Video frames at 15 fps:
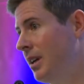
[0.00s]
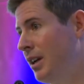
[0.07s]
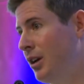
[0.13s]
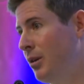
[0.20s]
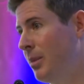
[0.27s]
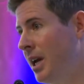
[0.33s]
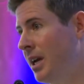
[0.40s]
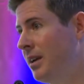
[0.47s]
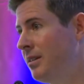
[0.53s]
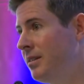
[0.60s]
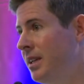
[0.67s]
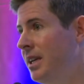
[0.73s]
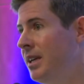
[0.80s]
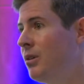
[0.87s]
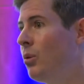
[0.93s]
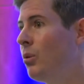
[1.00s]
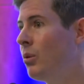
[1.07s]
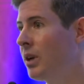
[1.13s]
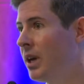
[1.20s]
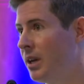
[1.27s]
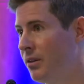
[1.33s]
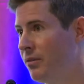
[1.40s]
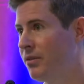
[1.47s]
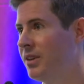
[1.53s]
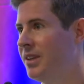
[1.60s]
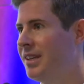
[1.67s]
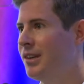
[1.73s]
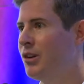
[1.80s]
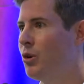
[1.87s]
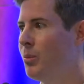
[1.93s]
and Indeed all kind of
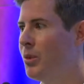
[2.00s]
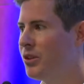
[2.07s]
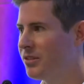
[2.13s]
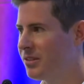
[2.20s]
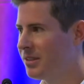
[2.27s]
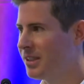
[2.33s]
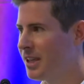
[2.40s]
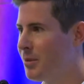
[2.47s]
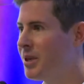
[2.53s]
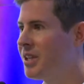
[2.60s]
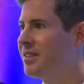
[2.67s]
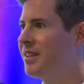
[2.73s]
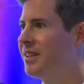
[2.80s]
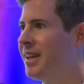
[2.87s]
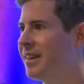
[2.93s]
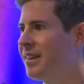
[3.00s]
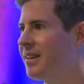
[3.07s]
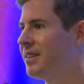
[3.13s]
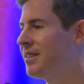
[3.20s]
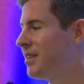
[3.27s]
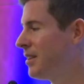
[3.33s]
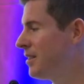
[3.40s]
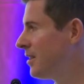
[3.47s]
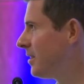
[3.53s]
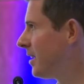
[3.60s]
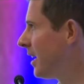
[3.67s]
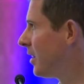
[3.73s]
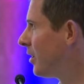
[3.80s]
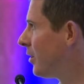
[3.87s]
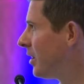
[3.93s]
almost coming together to
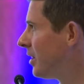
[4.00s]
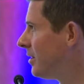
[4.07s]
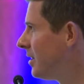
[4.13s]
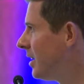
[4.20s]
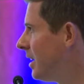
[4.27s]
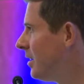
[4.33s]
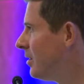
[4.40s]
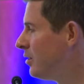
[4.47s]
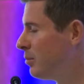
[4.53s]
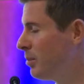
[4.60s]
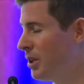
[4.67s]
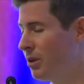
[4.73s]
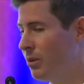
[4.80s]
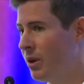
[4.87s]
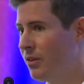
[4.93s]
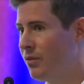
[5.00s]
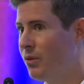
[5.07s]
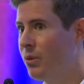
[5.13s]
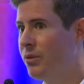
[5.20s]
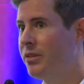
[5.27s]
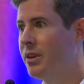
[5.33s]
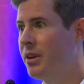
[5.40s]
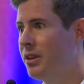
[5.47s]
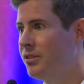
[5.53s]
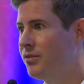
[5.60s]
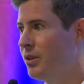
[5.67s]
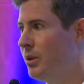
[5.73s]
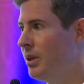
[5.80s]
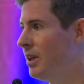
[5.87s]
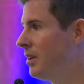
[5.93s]
take on Indeed, who's been quite a force the last
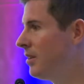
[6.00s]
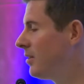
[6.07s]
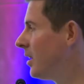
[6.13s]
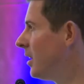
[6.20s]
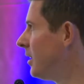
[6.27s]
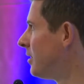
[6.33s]
few years.